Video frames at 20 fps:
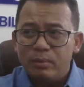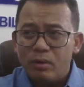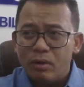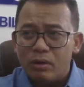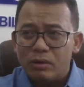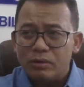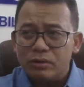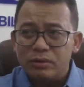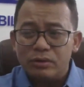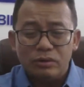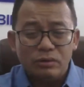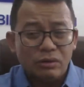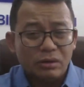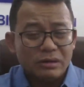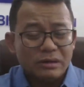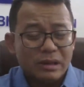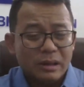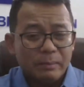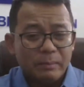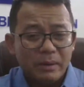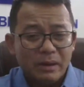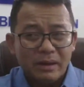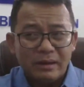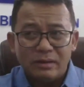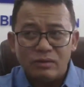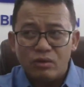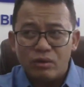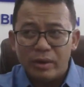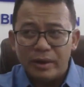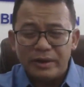address is
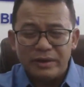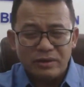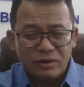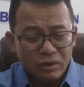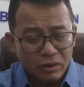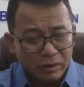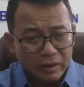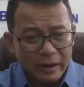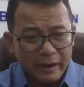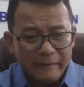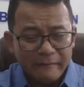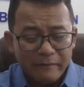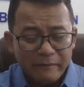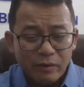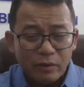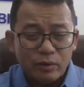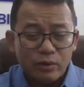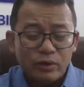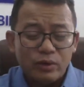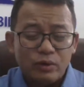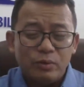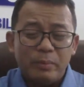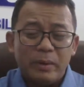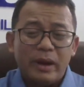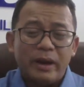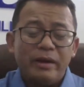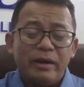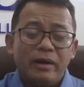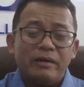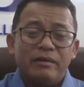
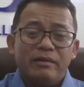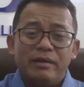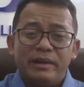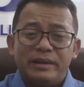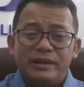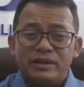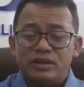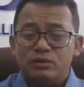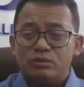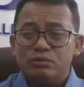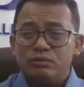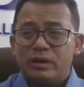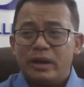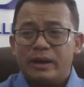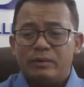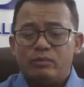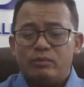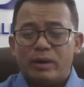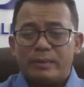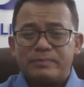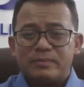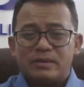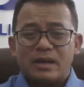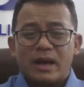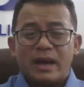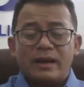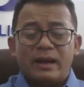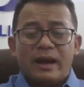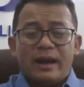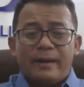blog.thebillioncoin.info. You may
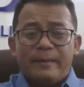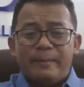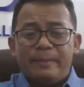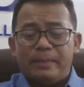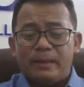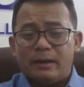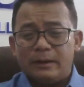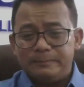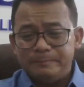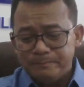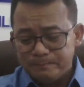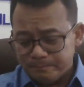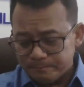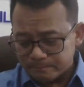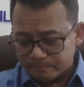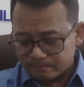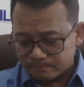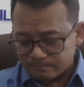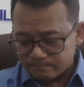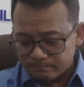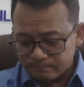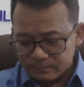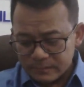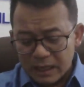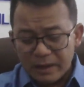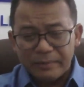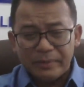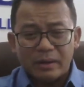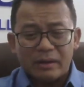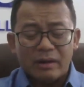reach to that website, and
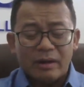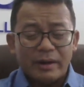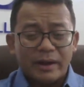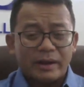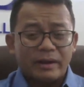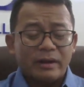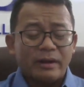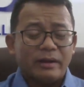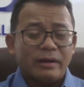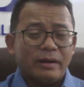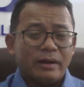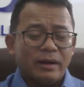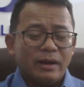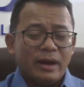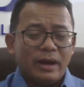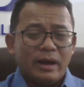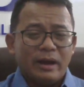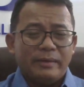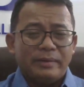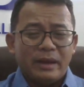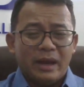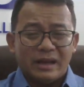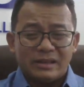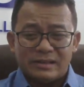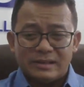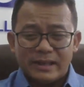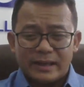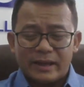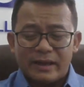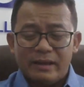the
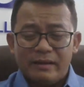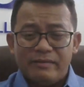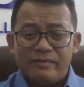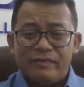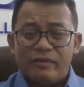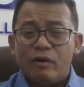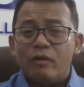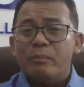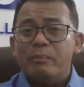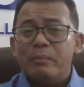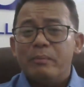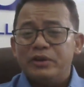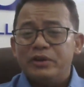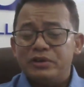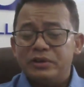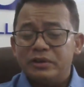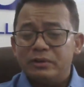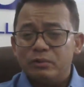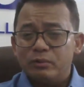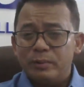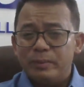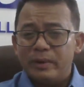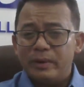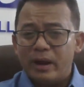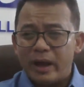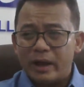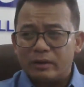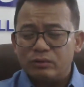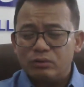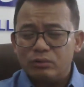correct and exact
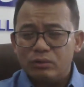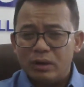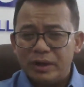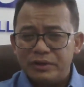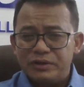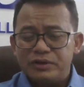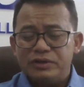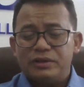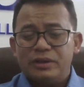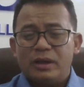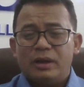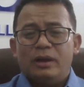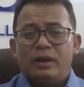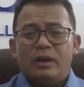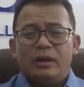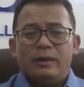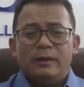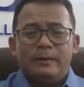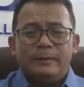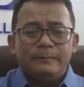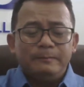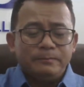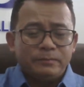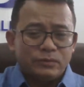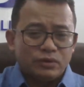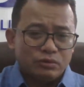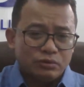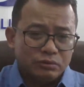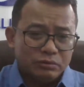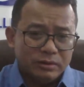information will be
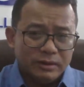acknowledged